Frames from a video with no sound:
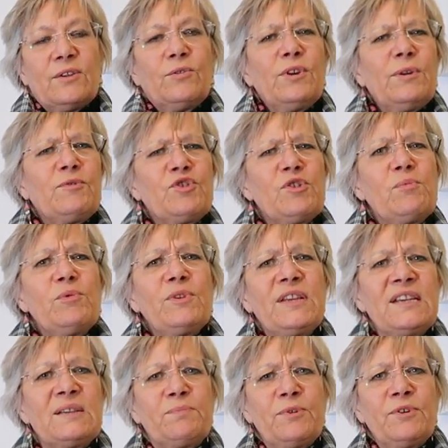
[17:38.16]
The only trouble with
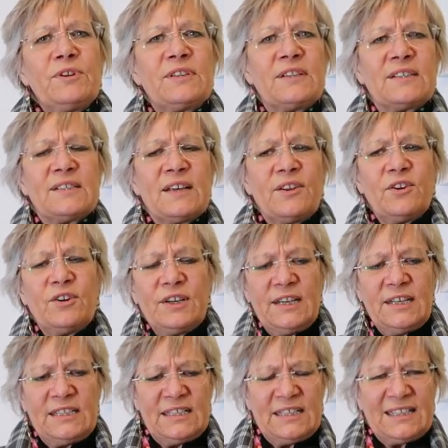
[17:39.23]
these buttons is they're not
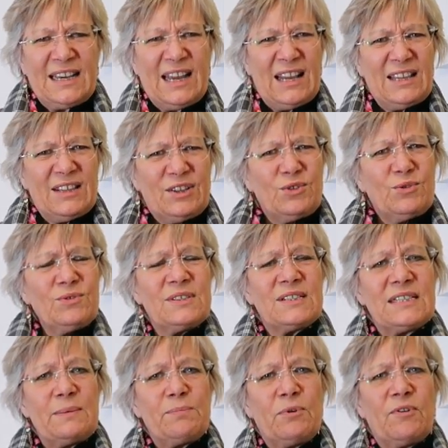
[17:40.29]
easy to get. They don't
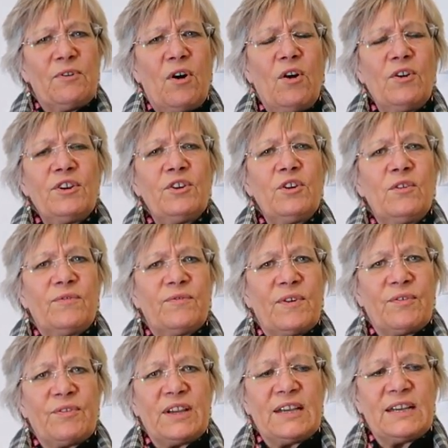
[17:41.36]
slip on and off
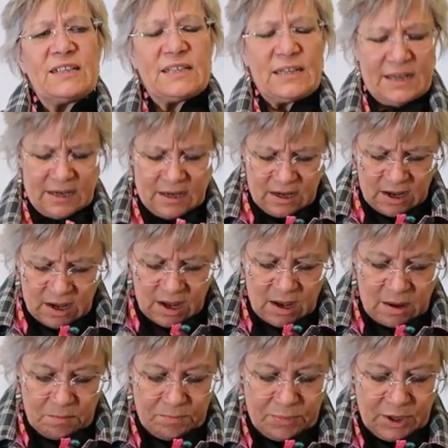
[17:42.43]
very easily.
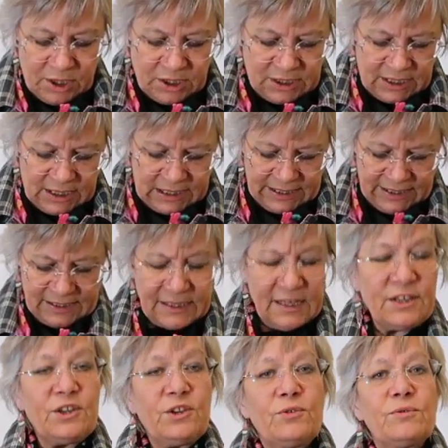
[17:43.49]
But at least
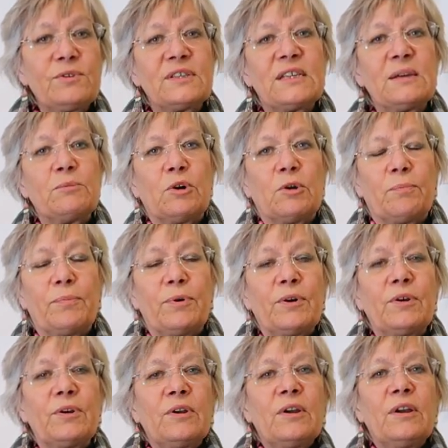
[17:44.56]
I've used them up.
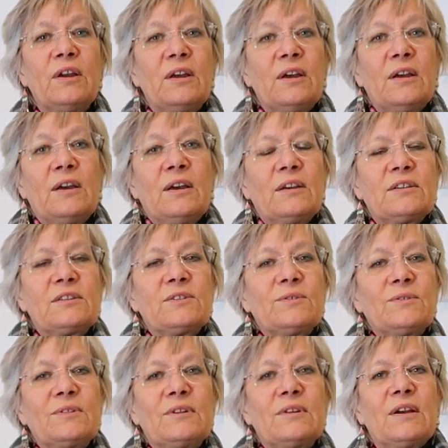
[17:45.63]

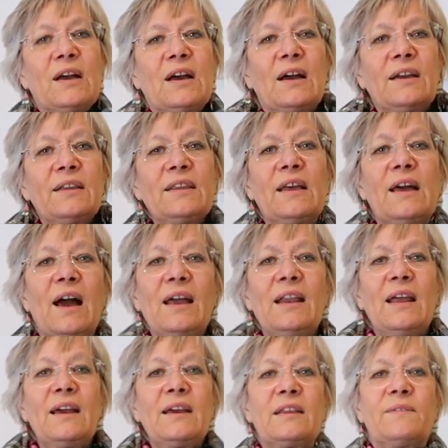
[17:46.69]
So I
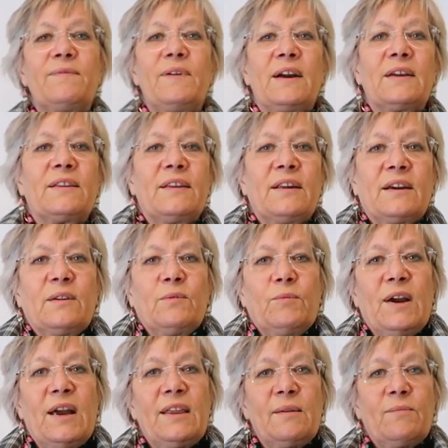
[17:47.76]
like the fact that I can
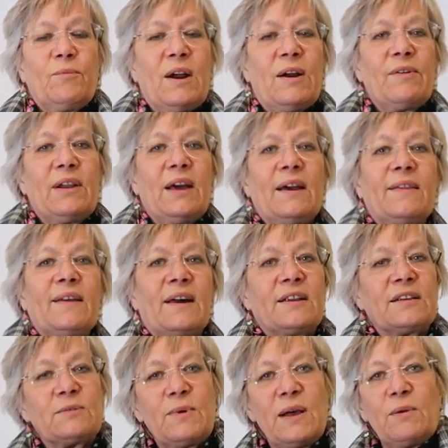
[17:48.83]
wear it like that
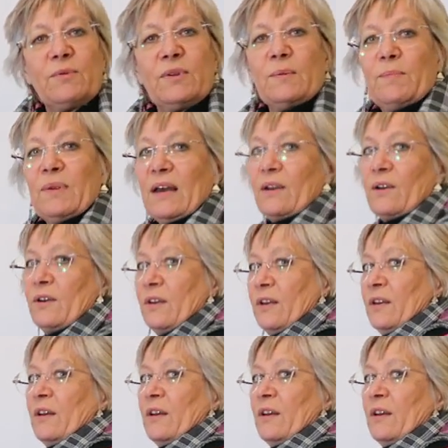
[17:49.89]
as well, with a black